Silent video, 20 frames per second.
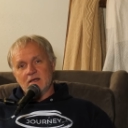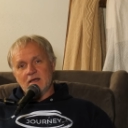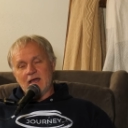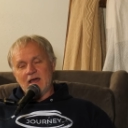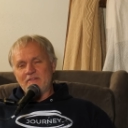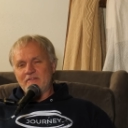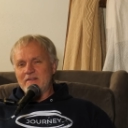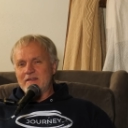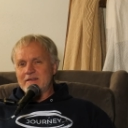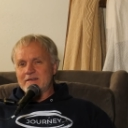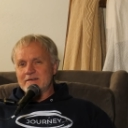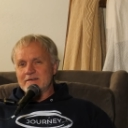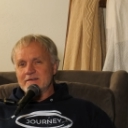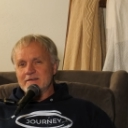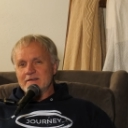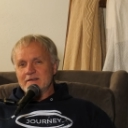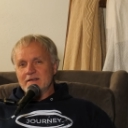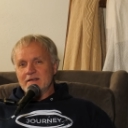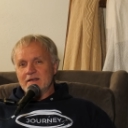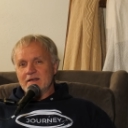I think
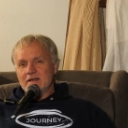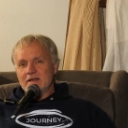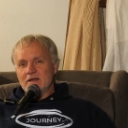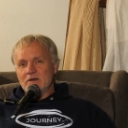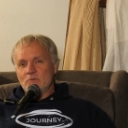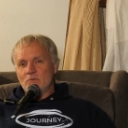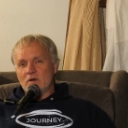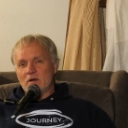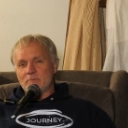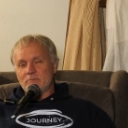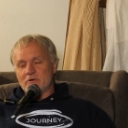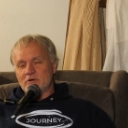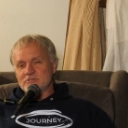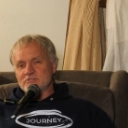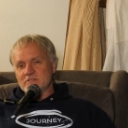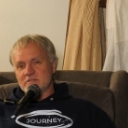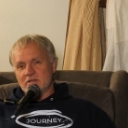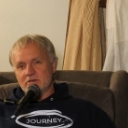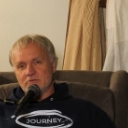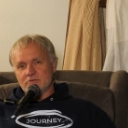when a
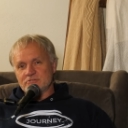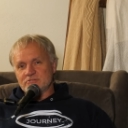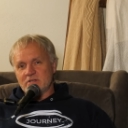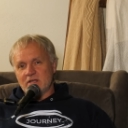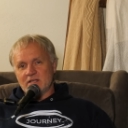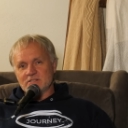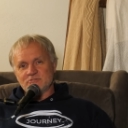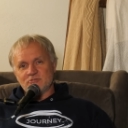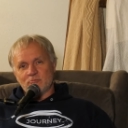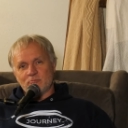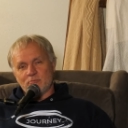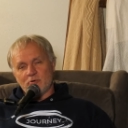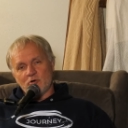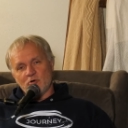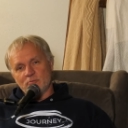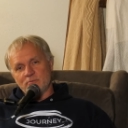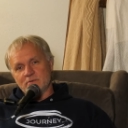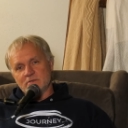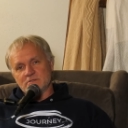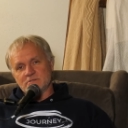person understands their
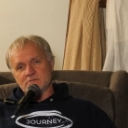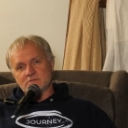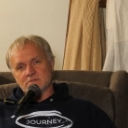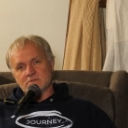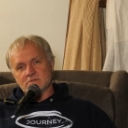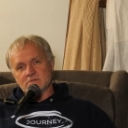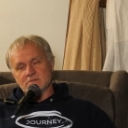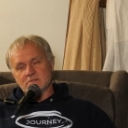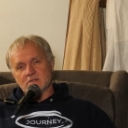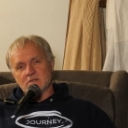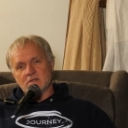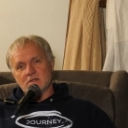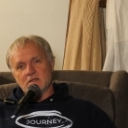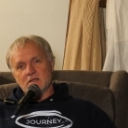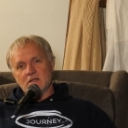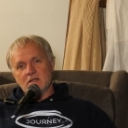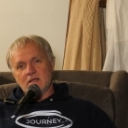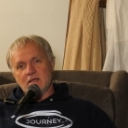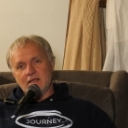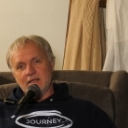purpose
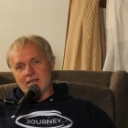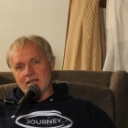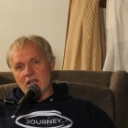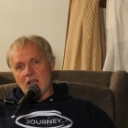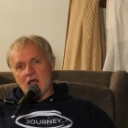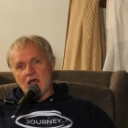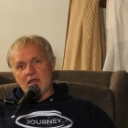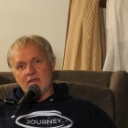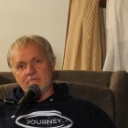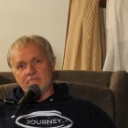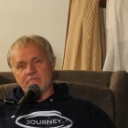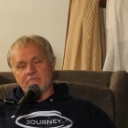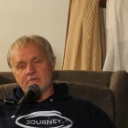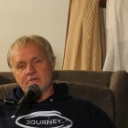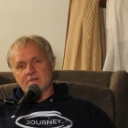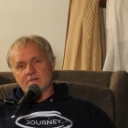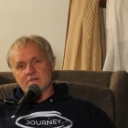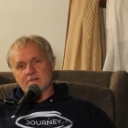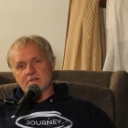in life,